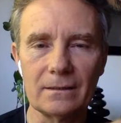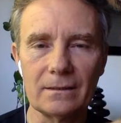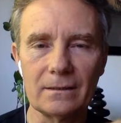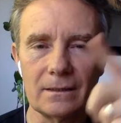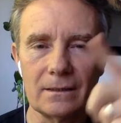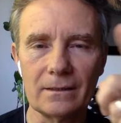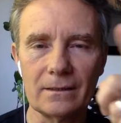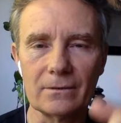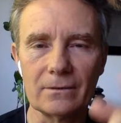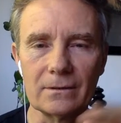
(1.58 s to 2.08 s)

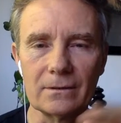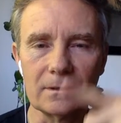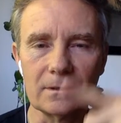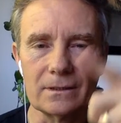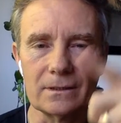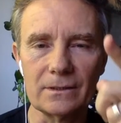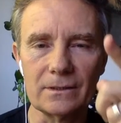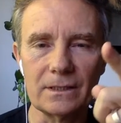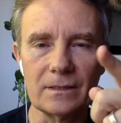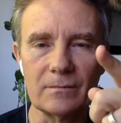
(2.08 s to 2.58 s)
I heard a
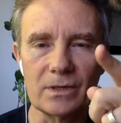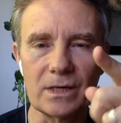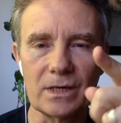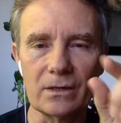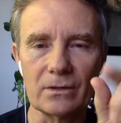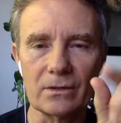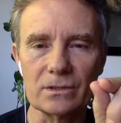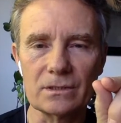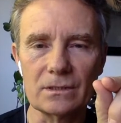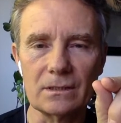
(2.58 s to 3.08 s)
little ding, but I
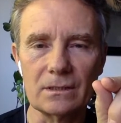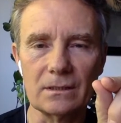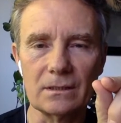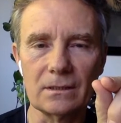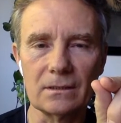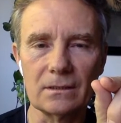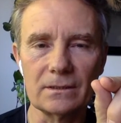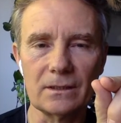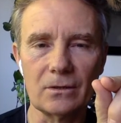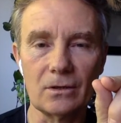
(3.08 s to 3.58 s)
don't see the
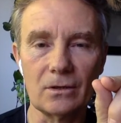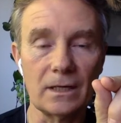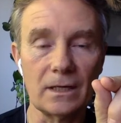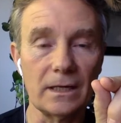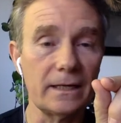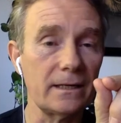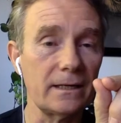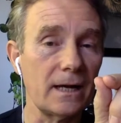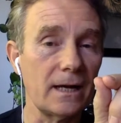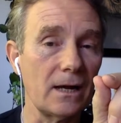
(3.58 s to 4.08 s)
little yellow
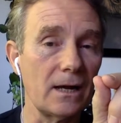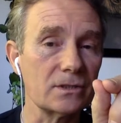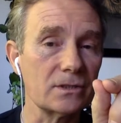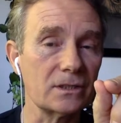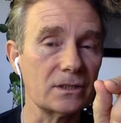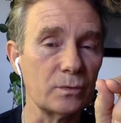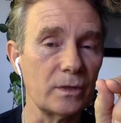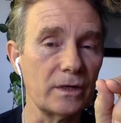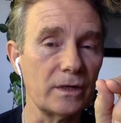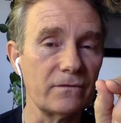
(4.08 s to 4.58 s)
light. I always
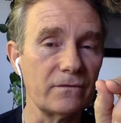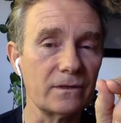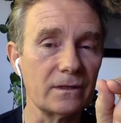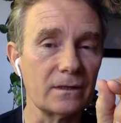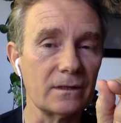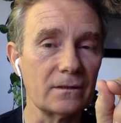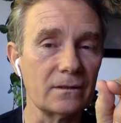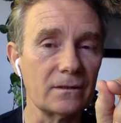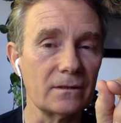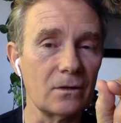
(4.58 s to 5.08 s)
like to wait for the
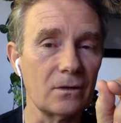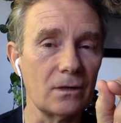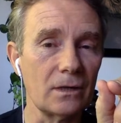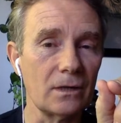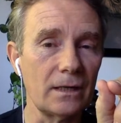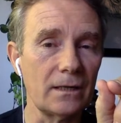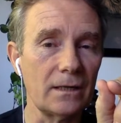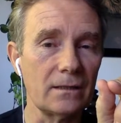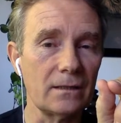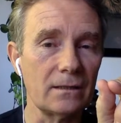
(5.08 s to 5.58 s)
little yellow
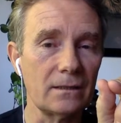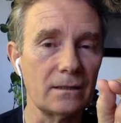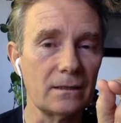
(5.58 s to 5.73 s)
light.